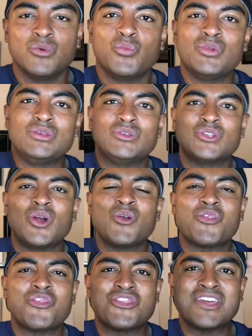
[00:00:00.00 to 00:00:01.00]
When you
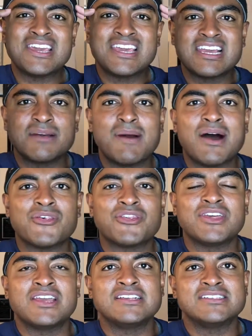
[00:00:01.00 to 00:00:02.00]
start thinking
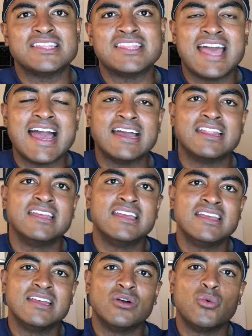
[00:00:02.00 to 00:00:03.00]
about things in that
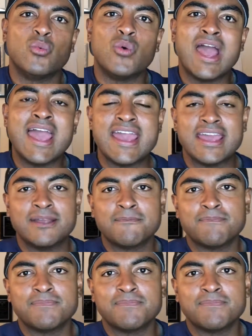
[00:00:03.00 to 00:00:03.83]
way,